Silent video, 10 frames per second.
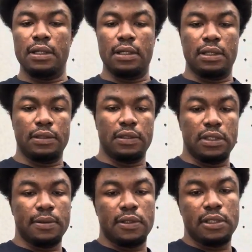a
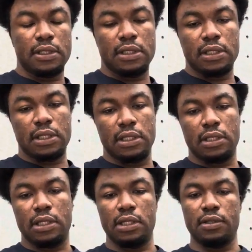transparency,
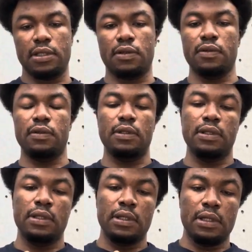and the user could
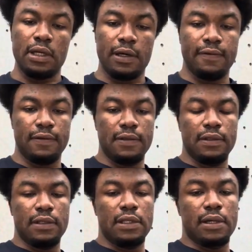have
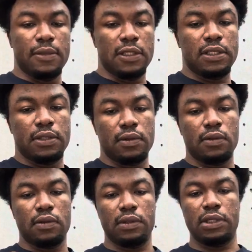the ability
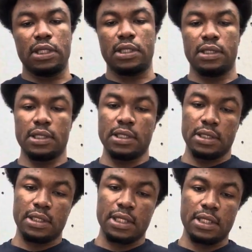to check the
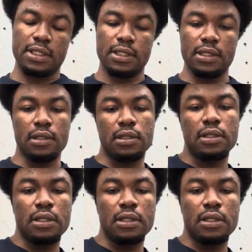sites that